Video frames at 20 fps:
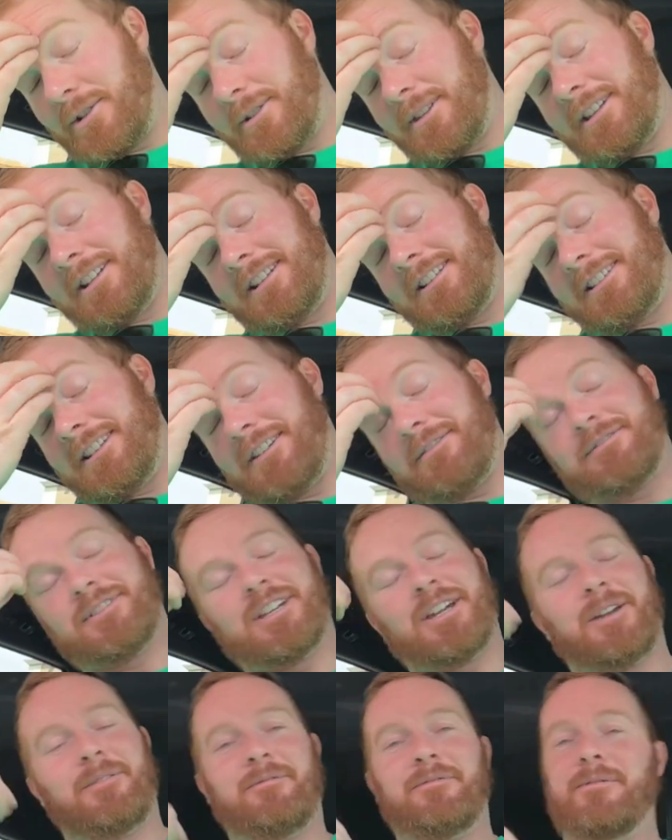they didn't have
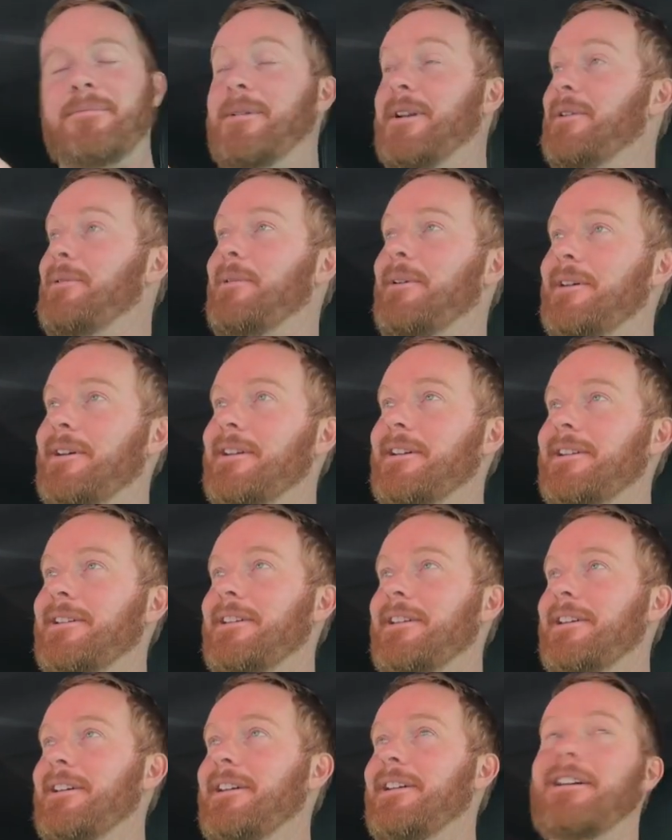time for me to walk in
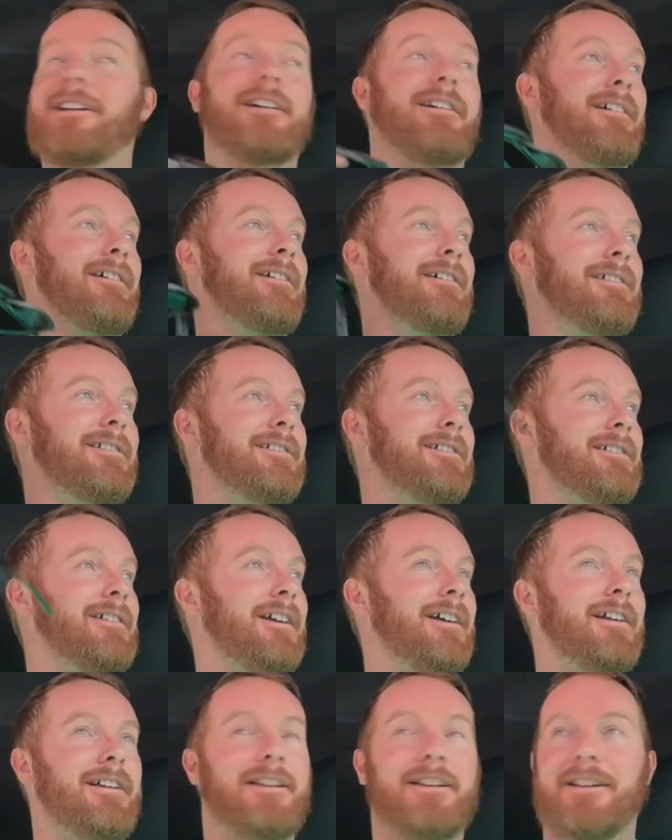and get a haircut
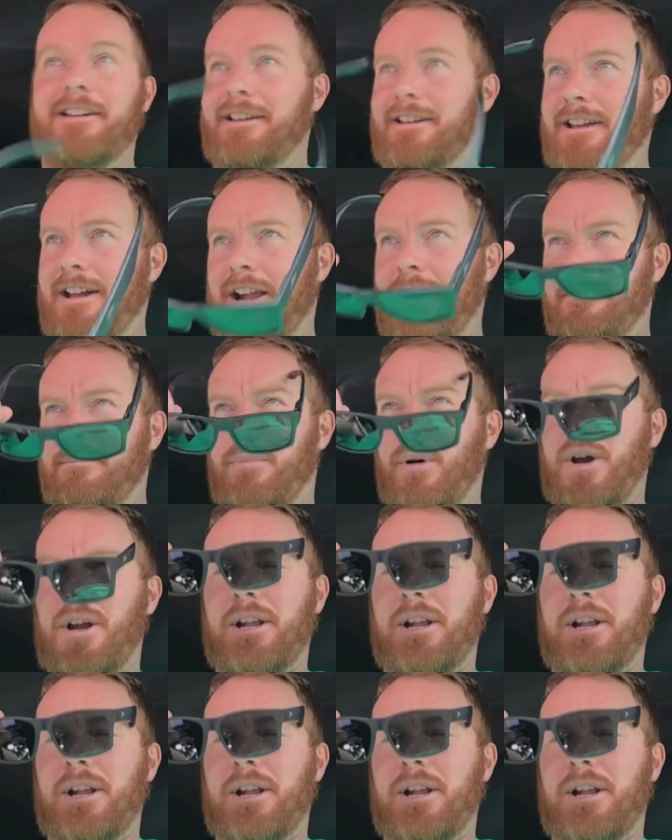today. Got to book an